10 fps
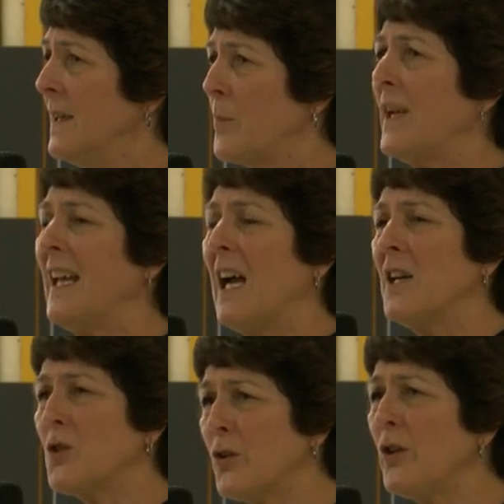Bringing
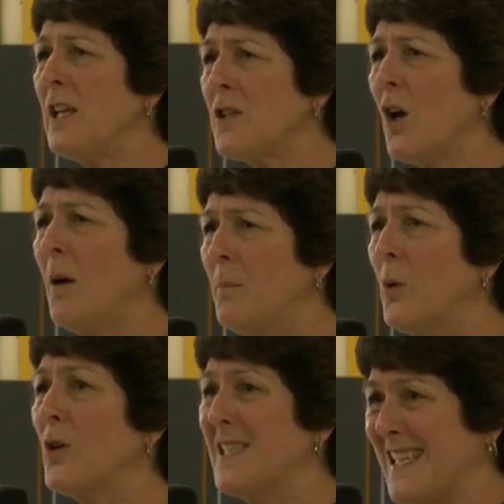attorneys on
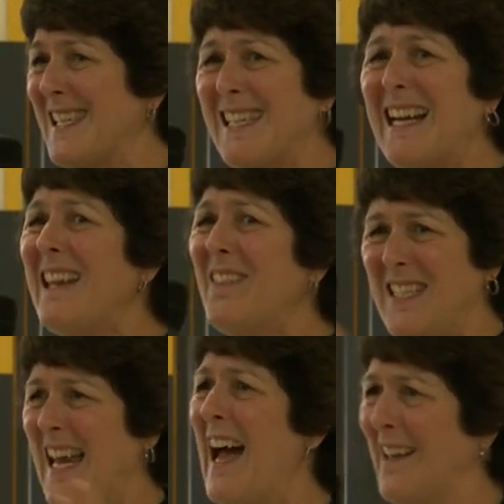board to study the
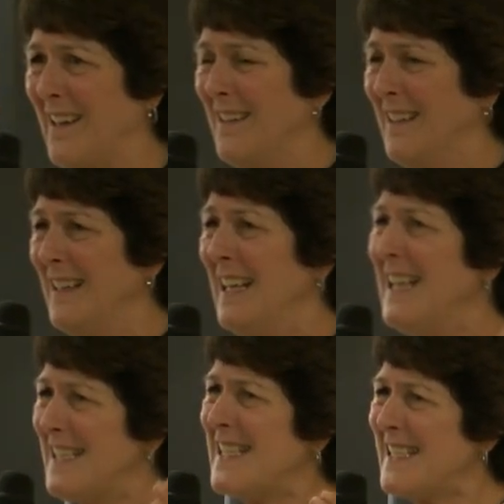data,
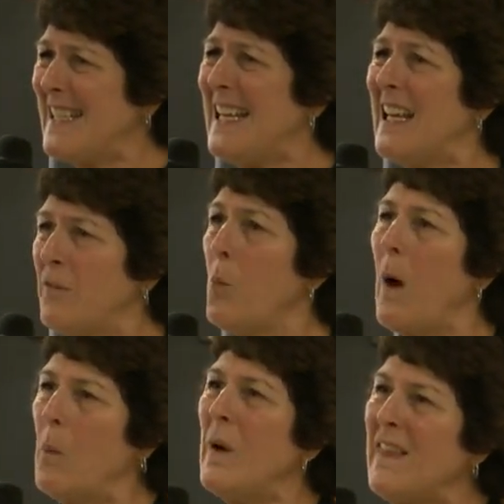to see if
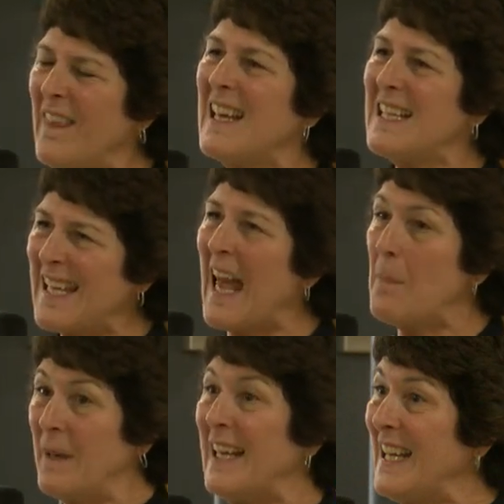what we think is
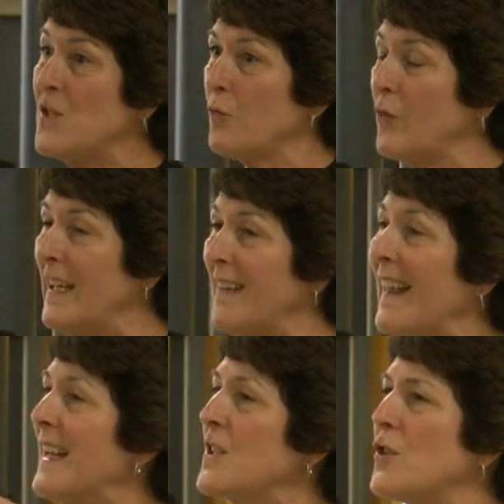happening is real.
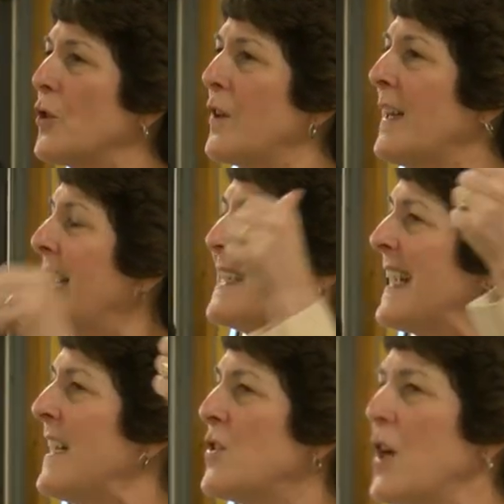And it certainly is.
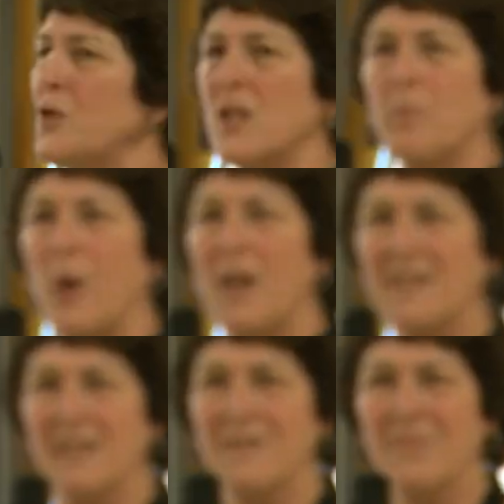And it's not just
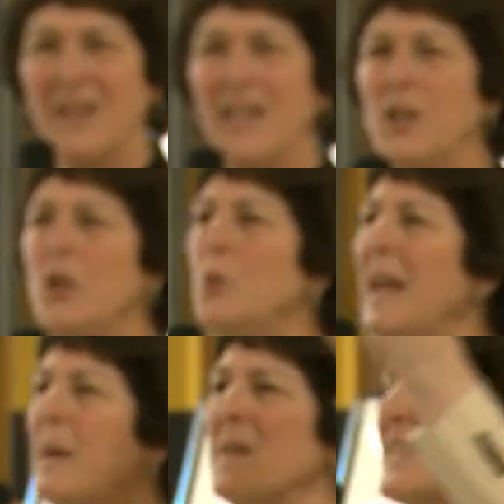Brockton you
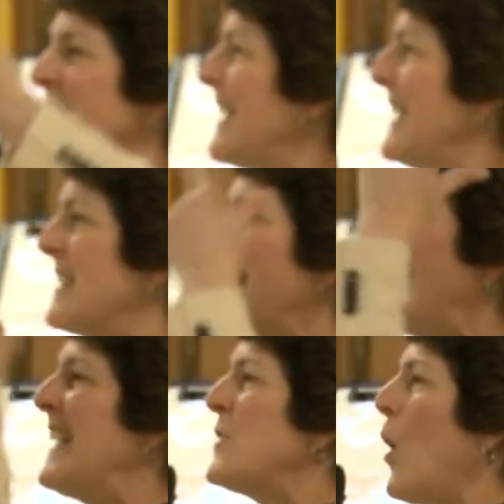name the cities.
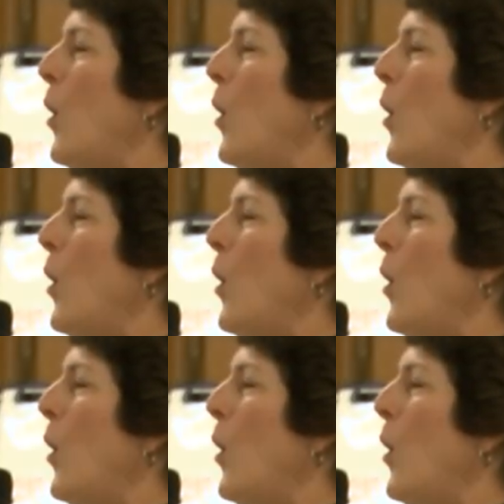It's